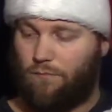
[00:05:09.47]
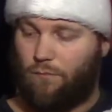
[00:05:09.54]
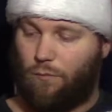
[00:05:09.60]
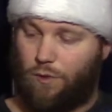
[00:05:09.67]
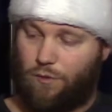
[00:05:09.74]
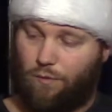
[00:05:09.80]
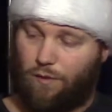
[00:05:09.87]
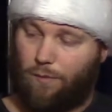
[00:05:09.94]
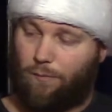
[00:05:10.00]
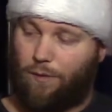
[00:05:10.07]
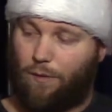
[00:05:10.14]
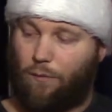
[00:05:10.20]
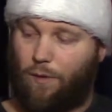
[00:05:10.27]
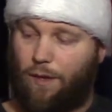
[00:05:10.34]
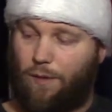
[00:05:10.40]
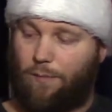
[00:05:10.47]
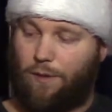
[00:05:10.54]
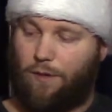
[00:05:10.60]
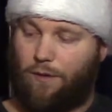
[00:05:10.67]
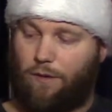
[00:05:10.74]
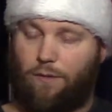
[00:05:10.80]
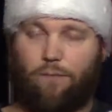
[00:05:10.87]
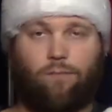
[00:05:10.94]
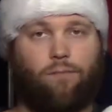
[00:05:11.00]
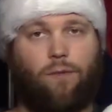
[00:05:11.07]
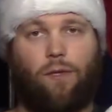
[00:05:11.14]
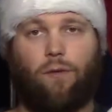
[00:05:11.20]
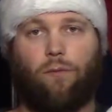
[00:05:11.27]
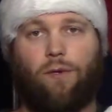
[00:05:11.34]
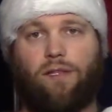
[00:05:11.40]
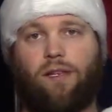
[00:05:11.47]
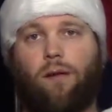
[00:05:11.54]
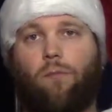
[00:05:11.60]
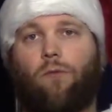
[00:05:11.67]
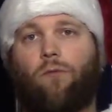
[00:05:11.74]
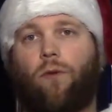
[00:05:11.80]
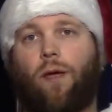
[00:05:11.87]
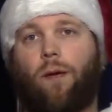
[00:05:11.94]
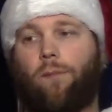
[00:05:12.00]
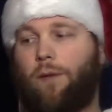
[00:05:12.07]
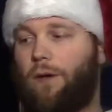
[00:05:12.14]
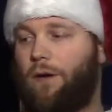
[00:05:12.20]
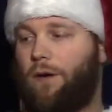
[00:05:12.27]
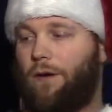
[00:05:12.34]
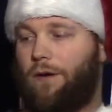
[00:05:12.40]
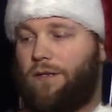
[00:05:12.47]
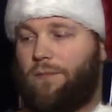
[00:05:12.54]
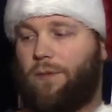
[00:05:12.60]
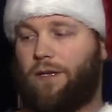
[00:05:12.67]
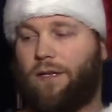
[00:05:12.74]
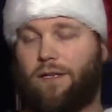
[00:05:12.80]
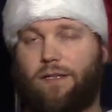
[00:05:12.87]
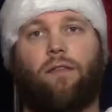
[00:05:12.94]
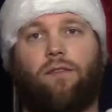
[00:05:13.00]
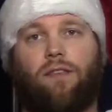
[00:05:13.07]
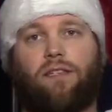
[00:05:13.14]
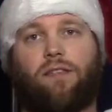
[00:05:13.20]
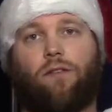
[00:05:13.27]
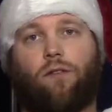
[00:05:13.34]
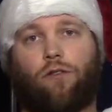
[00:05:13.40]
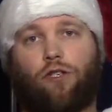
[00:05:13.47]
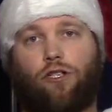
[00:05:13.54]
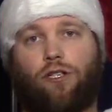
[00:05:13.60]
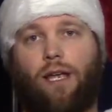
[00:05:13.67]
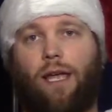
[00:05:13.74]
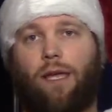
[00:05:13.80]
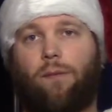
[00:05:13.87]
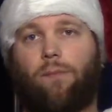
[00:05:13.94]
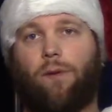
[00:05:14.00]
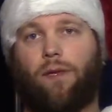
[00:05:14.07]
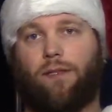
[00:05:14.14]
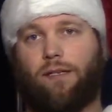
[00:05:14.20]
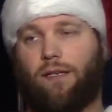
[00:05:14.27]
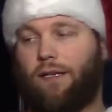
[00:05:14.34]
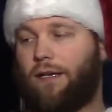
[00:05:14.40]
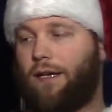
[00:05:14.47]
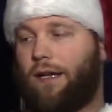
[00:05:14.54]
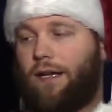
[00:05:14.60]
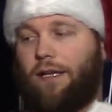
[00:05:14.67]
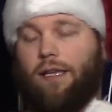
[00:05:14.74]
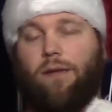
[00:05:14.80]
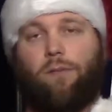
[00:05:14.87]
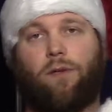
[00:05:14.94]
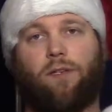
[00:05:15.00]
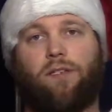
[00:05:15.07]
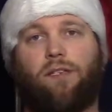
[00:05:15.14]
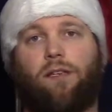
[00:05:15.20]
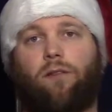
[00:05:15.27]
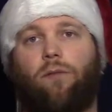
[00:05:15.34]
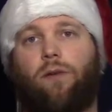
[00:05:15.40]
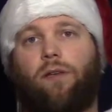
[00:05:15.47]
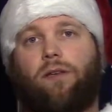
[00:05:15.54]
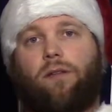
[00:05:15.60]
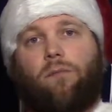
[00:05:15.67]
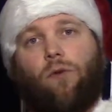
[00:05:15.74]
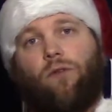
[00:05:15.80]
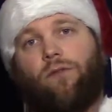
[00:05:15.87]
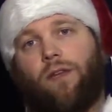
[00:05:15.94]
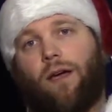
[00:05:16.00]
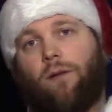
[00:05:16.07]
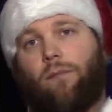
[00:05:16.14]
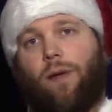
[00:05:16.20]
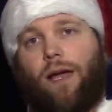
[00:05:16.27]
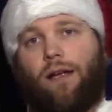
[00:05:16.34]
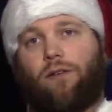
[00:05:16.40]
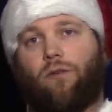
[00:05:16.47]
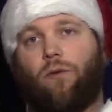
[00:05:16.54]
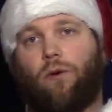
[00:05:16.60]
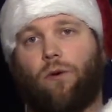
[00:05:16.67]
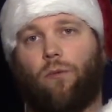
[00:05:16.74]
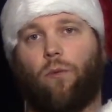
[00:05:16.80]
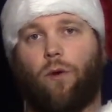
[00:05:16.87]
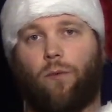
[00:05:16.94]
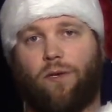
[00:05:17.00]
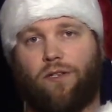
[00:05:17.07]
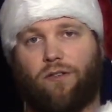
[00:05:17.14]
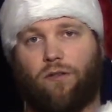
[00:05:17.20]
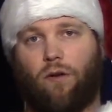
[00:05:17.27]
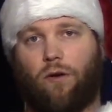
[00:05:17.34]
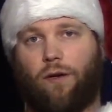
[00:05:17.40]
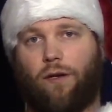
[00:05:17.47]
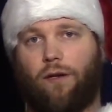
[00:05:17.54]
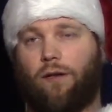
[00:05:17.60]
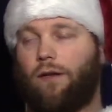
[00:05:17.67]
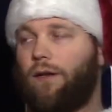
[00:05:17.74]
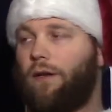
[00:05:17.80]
which we're going to play way up here. And the reason I move way up here is because this little shape is going to kind of keep continuing to move down back toward where we started.